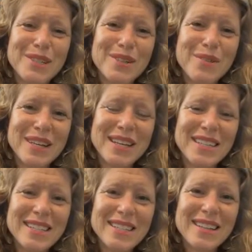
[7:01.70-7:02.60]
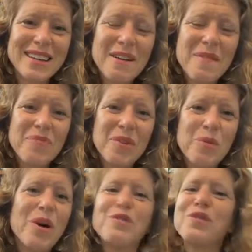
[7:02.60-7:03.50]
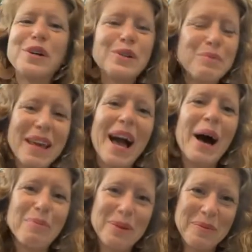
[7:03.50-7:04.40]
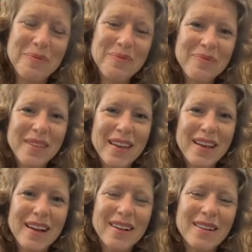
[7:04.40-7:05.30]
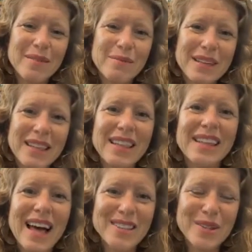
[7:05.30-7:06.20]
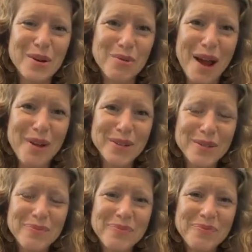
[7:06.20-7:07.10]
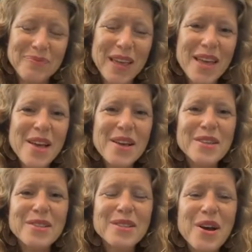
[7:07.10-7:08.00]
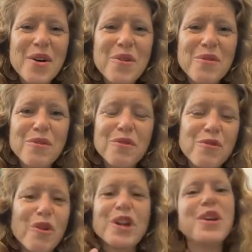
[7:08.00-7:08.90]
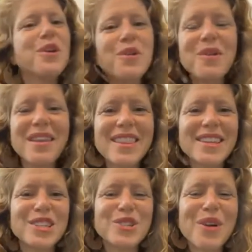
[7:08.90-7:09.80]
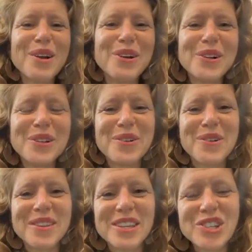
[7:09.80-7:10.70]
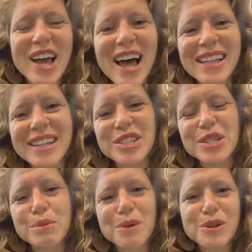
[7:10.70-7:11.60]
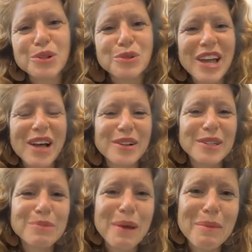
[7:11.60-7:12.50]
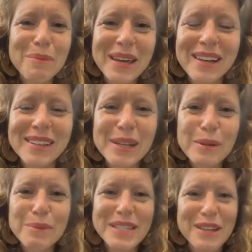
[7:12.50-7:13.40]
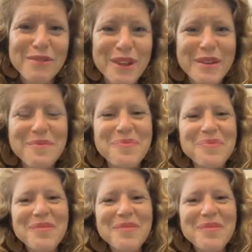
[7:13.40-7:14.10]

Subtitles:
to notice what filled me up in the last go round. So for you, the struggle or the challenge, the spiritual challenge, might be a little bit different.